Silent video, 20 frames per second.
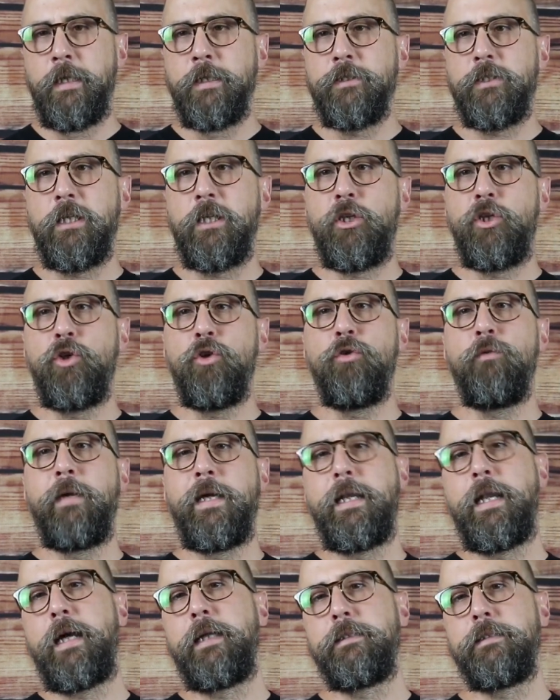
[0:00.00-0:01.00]
See, you
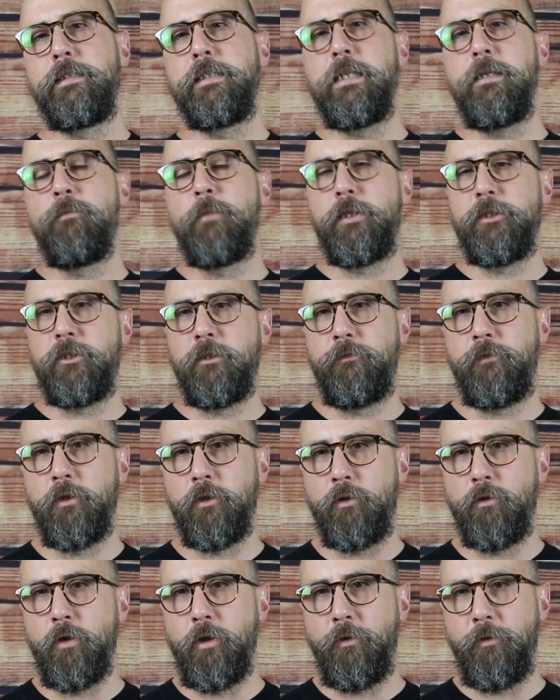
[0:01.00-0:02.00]
may not see much of
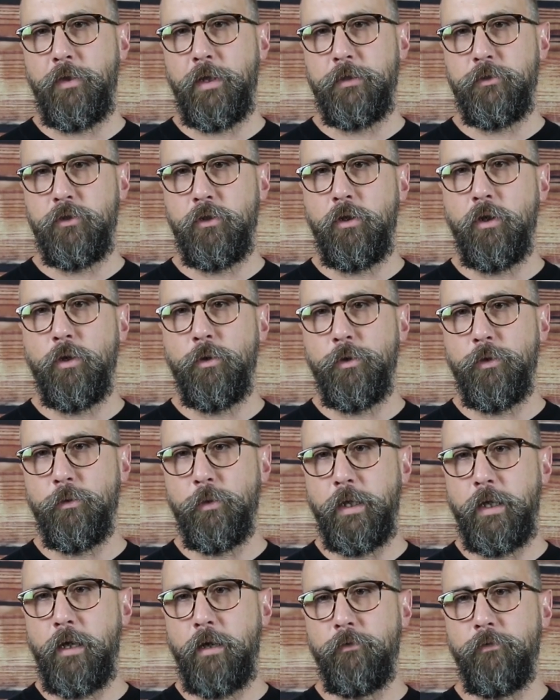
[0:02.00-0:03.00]
your growth as you go into
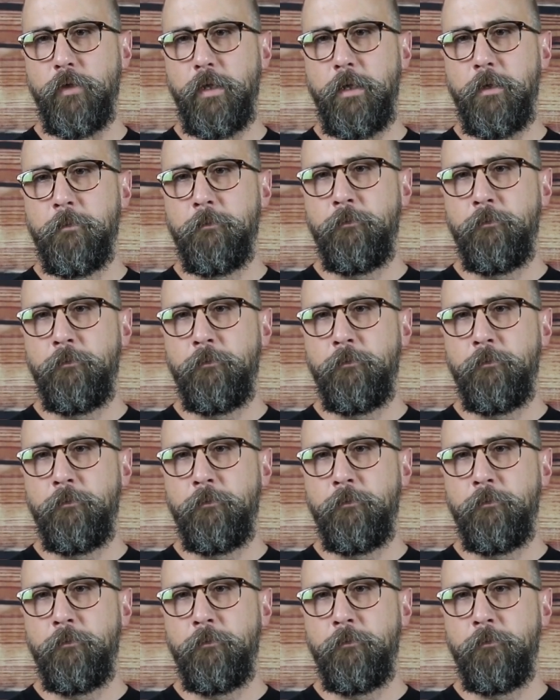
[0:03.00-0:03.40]
recovery.